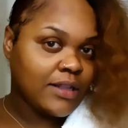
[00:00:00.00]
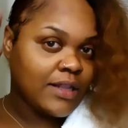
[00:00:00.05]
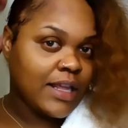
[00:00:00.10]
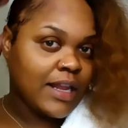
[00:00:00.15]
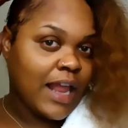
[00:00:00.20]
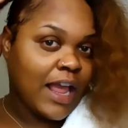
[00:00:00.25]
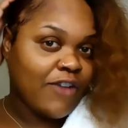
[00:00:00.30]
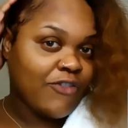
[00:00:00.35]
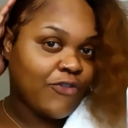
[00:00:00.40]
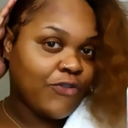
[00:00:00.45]

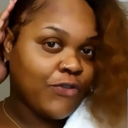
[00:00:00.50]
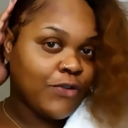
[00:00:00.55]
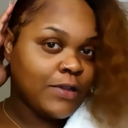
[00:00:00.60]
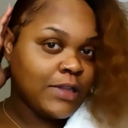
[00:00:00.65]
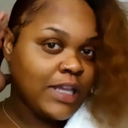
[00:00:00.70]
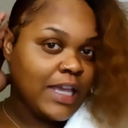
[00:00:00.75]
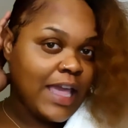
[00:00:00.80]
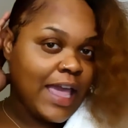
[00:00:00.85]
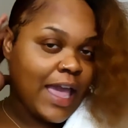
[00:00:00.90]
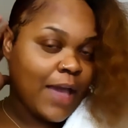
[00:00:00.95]
that I
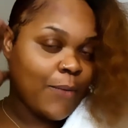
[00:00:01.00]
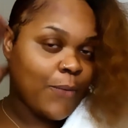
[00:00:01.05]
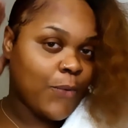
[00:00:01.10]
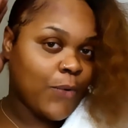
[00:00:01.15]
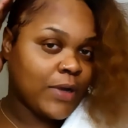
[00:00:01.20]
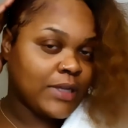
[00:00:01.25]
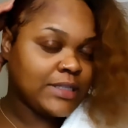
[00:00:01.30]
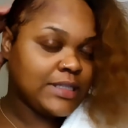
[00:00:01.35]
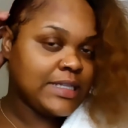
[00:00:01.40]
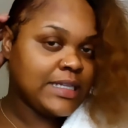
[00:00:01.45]
fully had
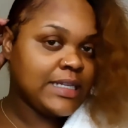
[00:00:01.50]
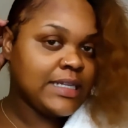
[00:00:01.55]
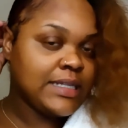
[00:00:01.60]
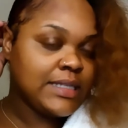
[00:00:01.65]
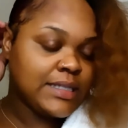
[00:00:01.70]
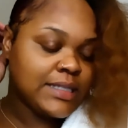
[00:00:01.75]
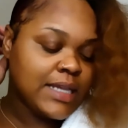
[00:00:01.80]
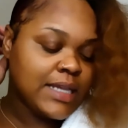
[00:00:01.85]
wanted,